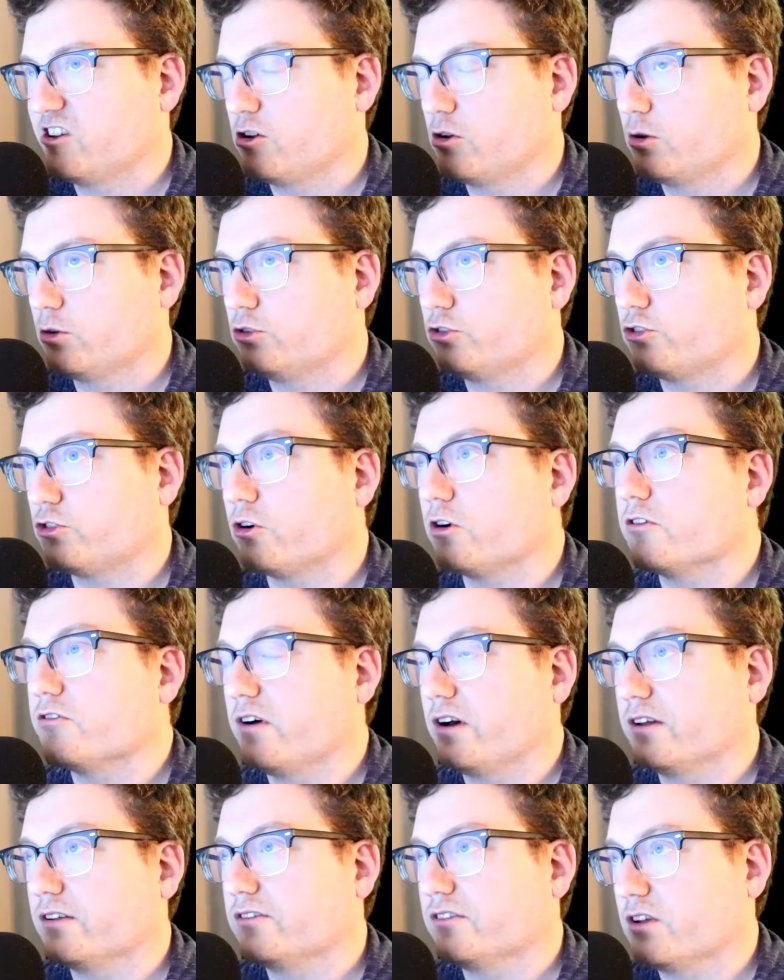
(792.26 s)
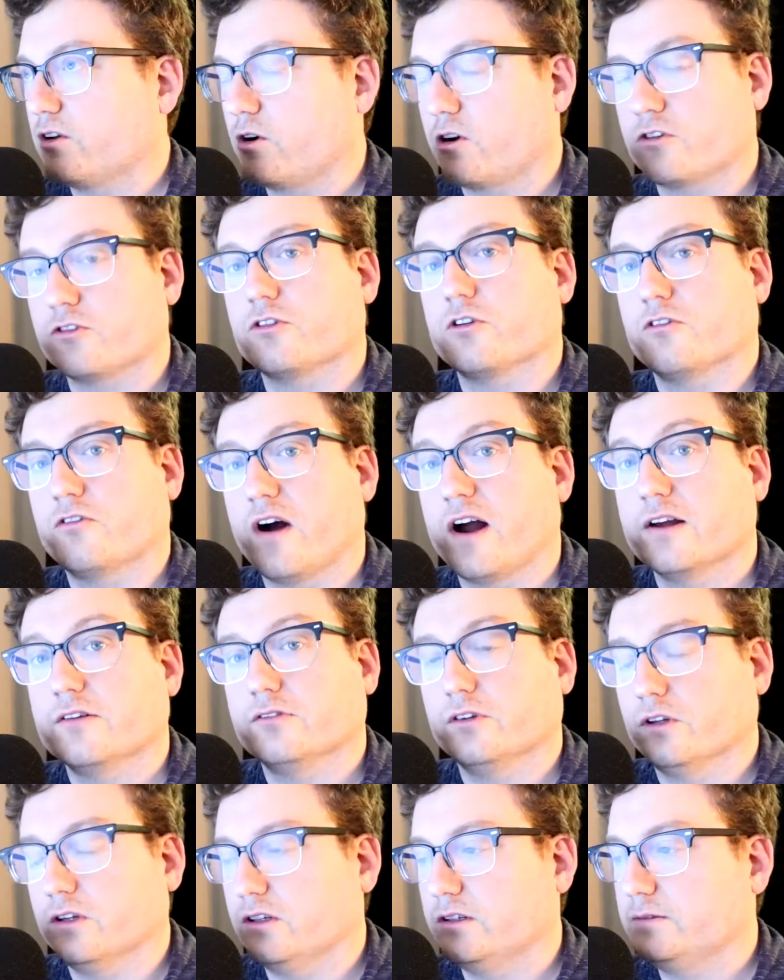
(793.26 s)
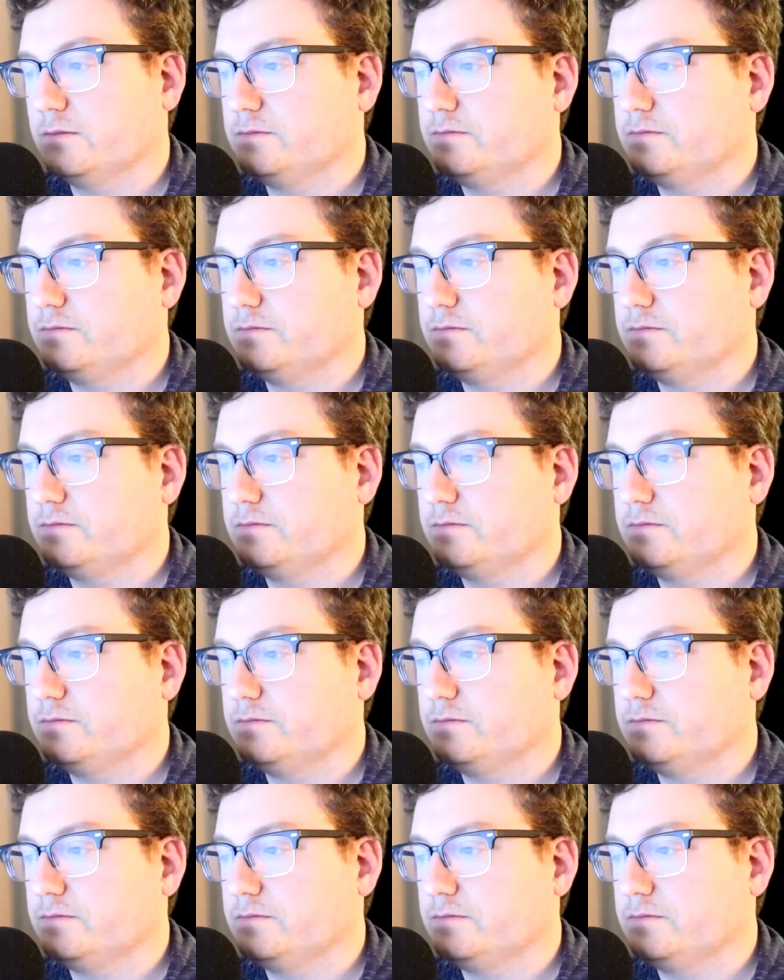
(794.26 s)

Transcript: serve us in our survival,